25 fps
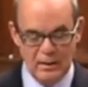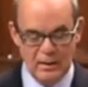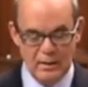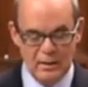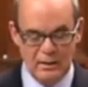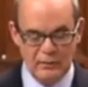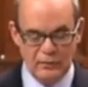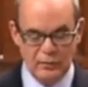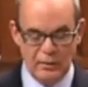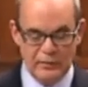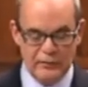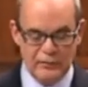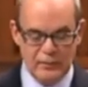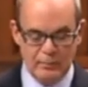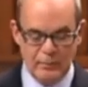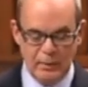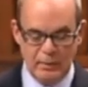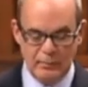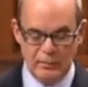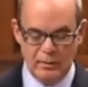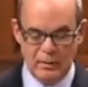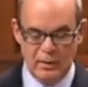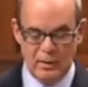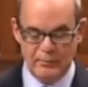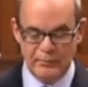So as the
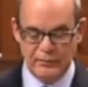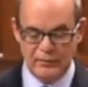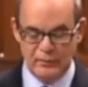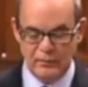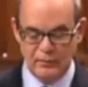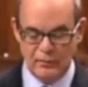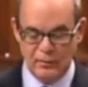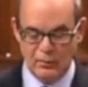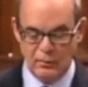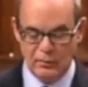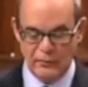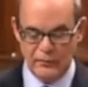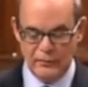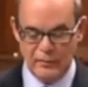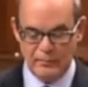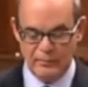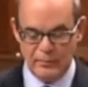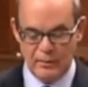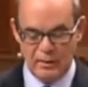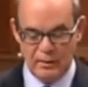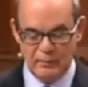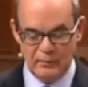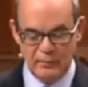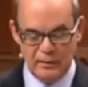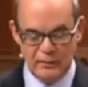member opposite knows, the
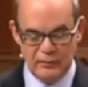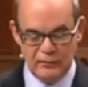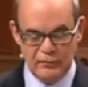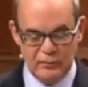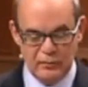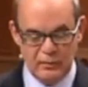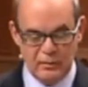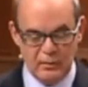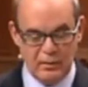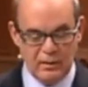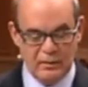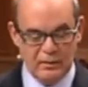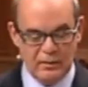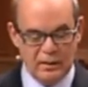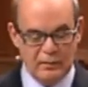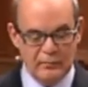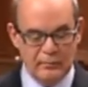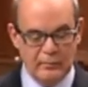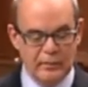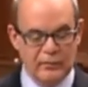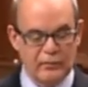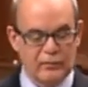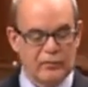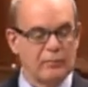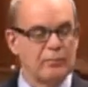Prime Minister and our
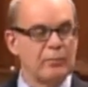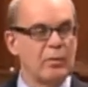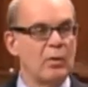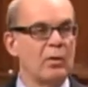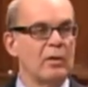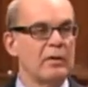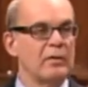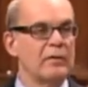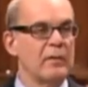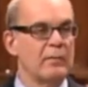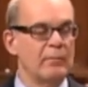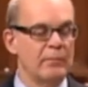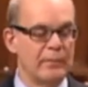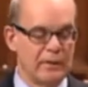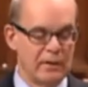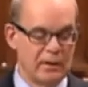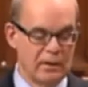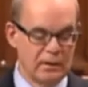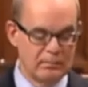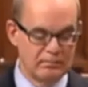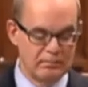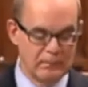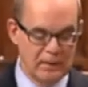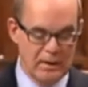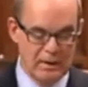government supported the bill,
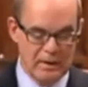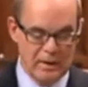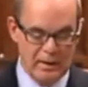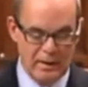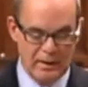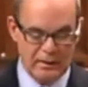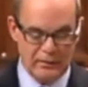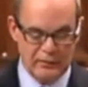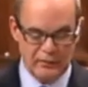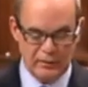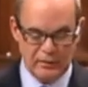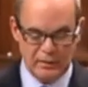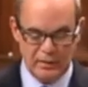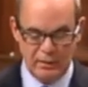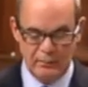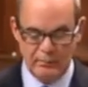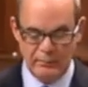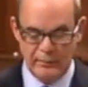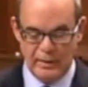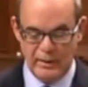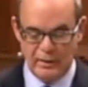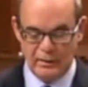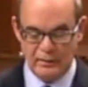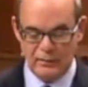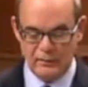and as it comes
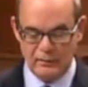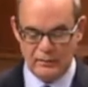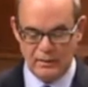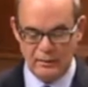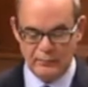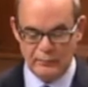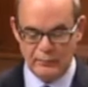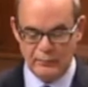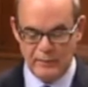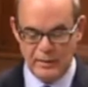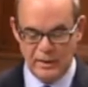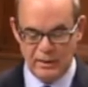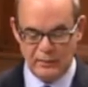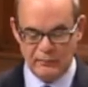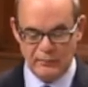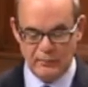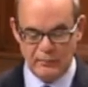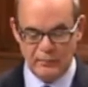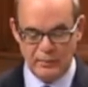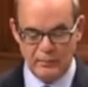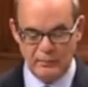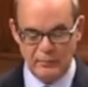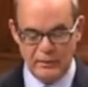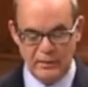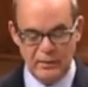back from
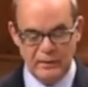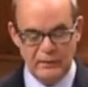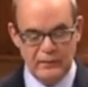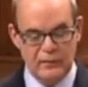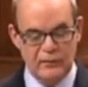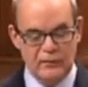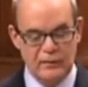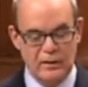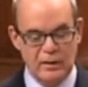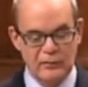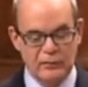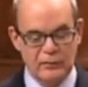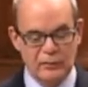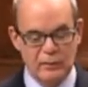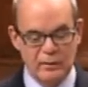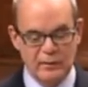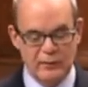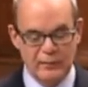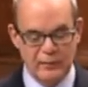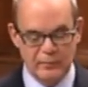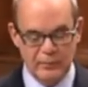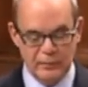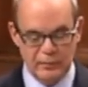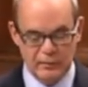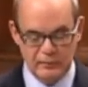committee, this House will have the
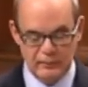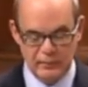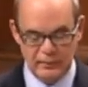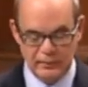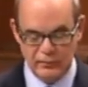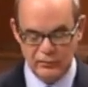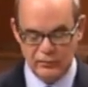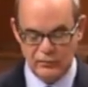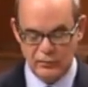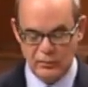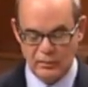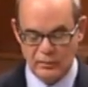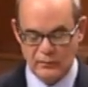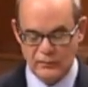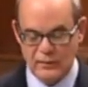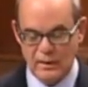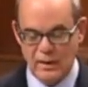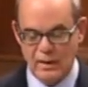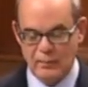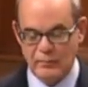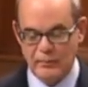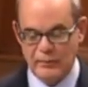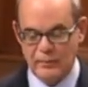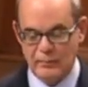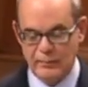privilege to
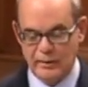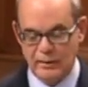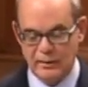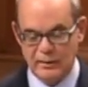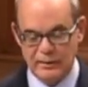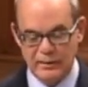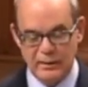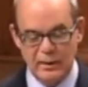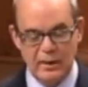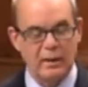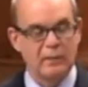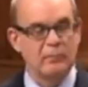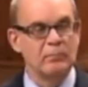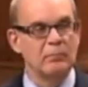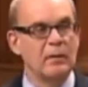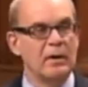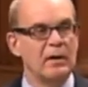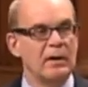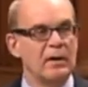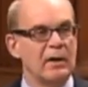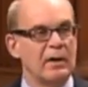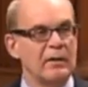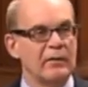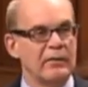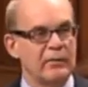examine the bill again
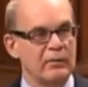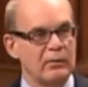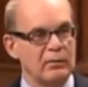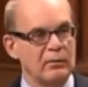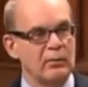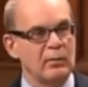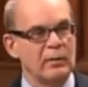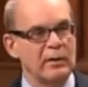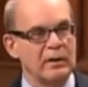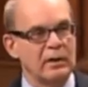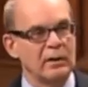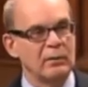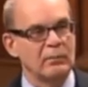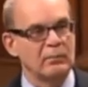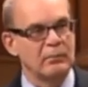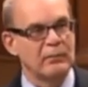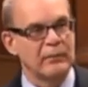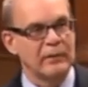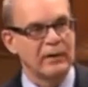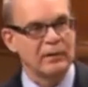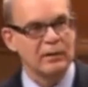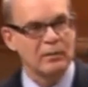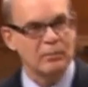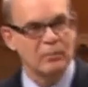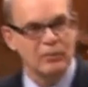at third reading.
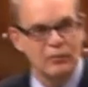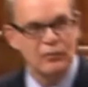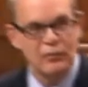Thank you, Mr.